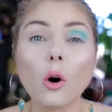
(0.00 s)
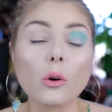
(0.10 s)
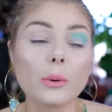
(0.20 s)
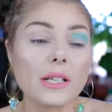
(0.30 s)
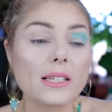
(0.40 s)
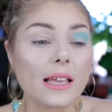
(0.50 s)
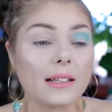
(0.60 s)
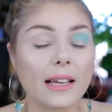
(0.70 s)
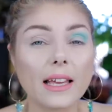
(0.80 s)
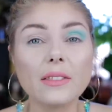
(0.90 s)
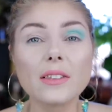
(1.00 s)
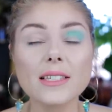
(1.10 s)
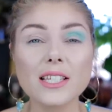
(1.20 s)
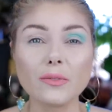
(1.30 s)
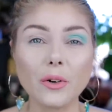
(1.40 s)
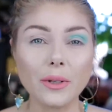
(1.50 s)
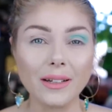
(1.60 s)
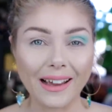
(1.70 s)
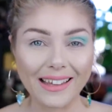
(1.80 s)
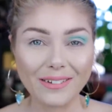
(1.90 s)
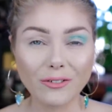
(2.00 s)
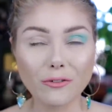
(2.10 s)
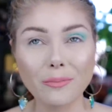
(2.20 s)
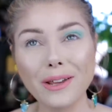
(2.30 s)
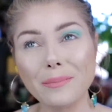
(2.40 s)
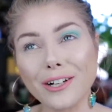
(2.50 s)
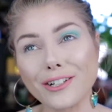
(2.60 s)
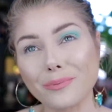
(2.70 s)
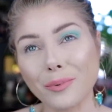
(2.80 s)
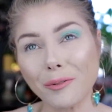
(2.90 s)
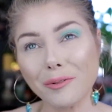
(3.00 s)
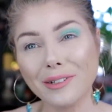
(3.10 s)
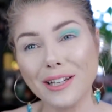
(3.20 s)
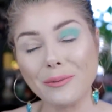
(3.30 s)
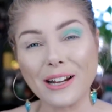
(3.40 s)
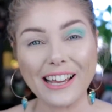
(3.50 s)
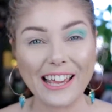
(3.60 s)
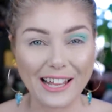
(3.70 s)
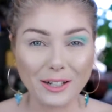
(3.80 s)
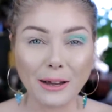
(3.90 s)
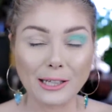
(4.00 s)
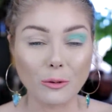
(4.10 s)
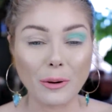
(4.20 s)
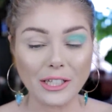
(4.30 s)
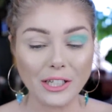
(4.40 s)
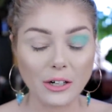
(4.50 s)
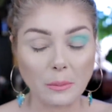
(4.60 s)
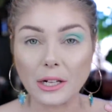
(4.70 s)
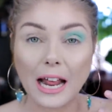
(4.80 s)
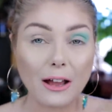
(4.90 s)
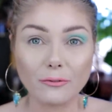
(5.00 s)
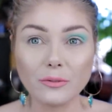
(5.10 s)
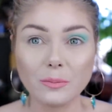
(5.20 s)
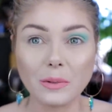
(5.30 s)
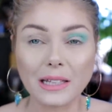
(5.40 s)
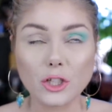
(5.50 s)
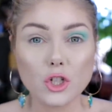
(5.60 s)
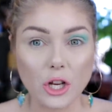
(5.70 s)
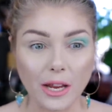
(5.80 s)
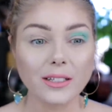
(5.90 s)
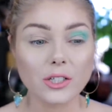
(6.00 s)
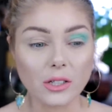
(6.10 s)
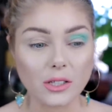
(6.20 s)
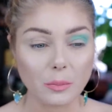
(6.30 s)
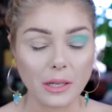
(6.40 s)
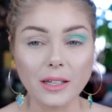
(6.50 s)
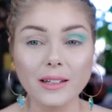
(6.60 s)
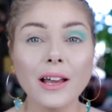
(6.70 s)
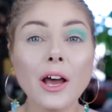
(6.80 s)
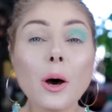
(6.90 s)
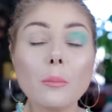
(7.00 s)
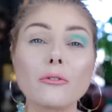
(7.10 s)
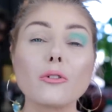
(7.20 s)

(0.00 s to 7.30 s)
already say, like, and this is very naive of me, because probably when I end my low buy year I'm gonna have like changed this opinion, but